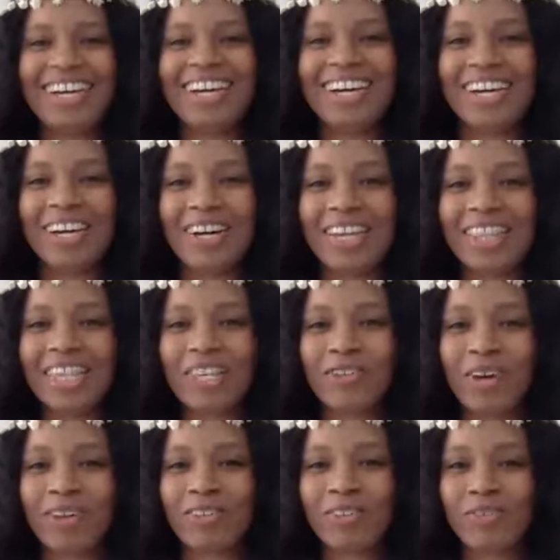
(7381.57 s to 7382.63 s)
I think you'll
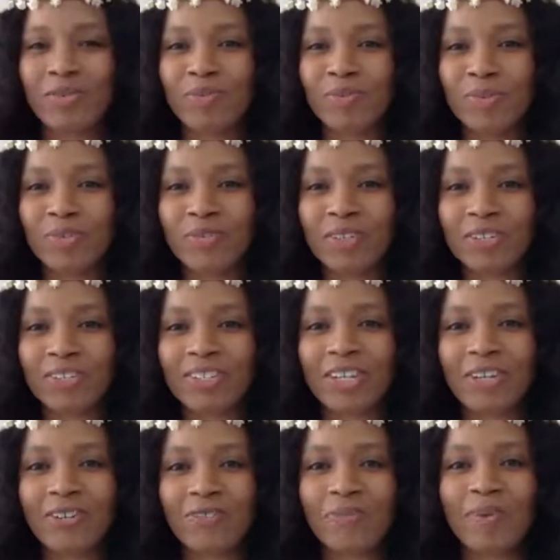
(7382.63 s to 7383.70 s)
have to remove
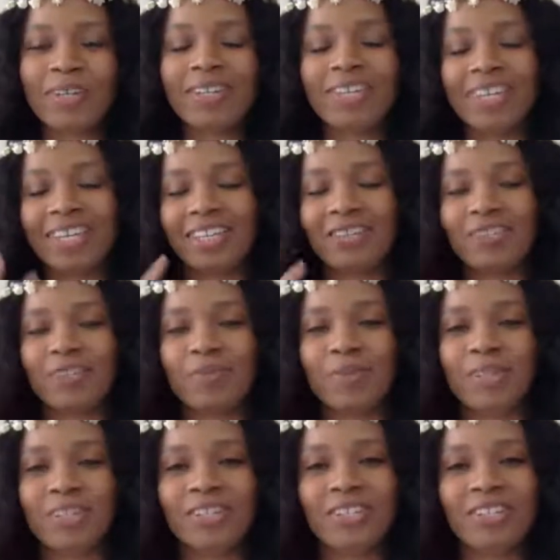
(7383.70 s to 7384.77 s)
yourself, but thank you so
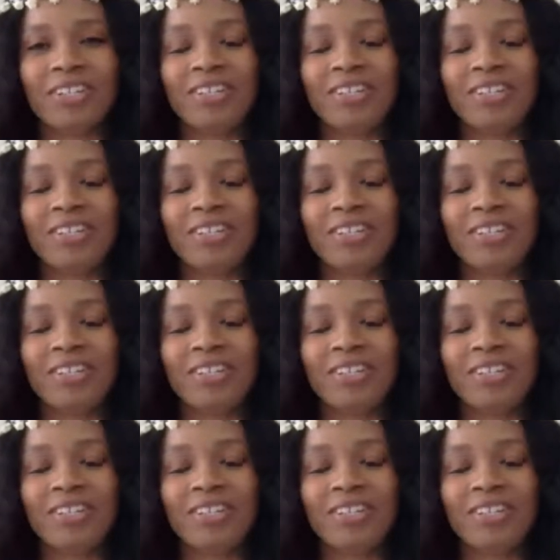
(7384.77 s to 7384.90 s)
much.